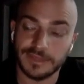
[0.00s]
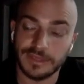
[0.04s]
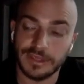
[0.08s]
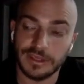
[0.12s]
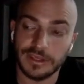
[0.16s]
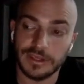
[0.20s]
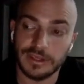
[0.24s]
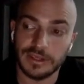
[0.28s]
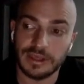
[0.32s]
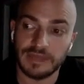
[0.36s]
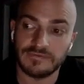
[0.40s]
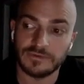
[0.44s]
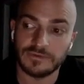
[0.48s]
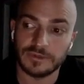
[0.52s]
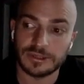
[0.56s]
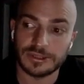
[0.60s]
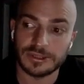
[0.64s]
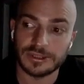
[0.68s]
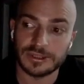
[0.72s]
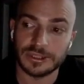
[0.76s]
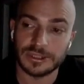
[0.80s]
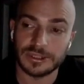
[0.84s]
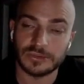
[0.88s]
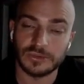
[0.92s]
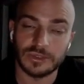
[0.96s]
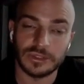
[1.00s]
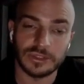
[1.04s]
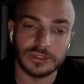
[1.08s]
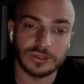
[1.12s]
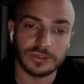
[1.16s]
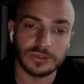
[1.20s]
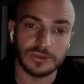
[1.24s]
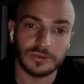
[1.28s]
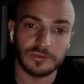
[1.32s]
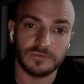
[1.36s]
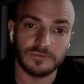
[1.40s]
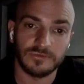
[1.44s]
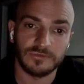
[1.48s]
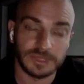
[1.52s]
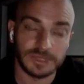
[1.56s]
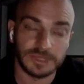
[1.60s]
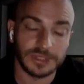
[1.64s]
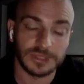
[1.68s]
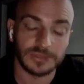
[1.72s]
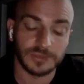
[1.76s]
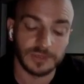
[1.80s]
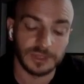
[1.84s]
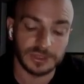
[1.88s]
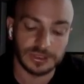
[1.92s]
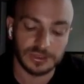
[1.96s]
And after 6
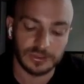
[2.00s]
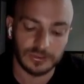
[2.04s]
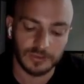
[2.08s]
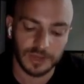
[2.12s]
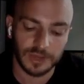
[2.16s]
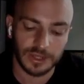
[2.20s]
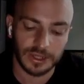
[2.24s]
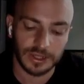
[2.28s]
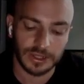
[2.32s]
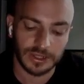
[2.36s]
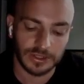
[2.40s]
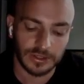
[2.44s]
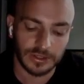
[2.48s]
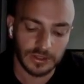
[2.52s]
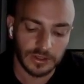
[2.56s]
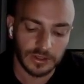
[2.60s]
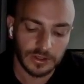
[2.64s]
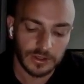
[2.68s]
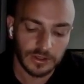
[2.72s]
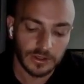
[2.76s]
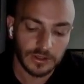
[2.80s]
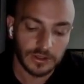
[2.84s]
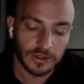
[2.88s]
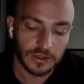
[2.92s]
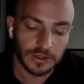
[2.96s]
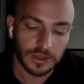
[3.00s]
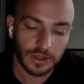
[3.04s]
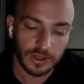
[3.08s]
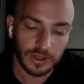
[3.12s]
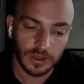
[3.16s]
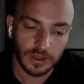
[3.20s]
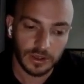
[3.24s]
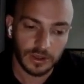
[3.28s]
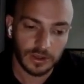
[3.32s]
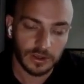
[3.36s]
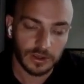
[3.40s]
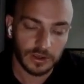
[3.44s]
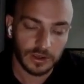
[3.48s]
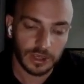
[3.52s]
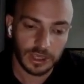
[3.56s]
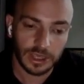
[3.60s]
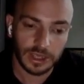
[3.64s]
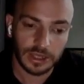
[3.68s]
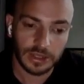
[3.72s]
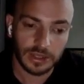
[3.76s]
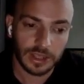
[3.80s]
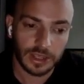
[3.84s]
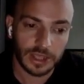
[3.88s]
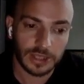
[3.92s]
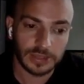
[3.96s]
weeks of waiting, I
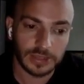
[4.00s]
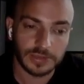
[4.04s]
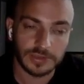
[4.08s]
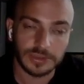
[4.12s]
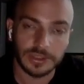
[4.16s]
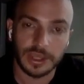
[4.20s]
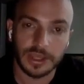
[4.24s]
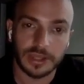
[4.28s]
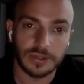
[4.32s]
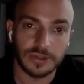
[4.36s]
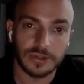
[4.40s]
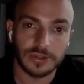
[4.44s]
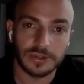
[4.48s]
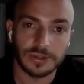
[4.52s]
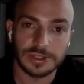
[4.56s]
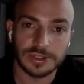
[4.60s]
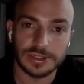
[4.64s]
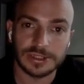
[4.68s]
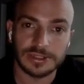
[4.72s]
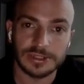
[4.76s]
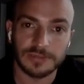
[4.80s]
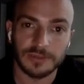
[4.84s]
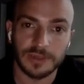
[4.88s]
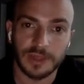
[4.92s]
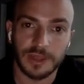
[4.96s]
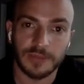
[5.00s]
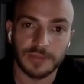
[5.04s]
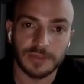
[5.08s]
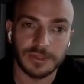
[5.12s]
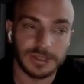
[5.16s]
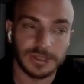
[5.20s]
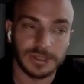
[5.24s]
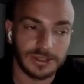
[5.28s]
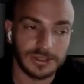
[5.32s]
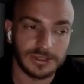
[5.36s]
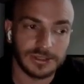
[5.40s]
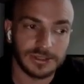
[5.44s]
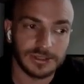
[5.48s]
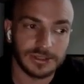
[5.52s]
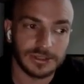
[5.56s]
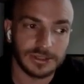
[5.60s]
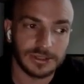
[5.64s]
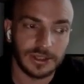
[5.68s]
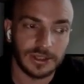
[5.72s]
got an actual diagnosis of Lyme disease.